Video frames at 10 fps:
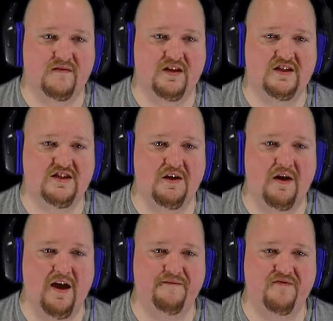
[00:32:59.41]
so
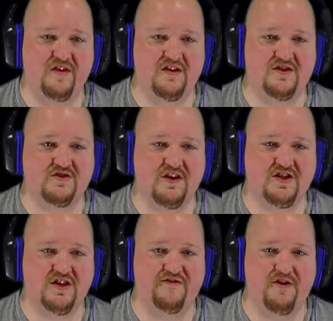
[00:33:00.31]
hyped for the
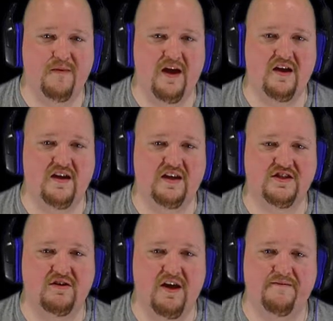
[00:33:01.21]
destruction of humanity.
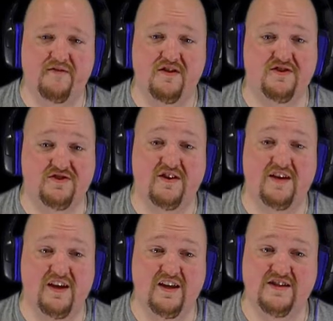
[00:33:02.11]
So hyped for the destruction. Yeah,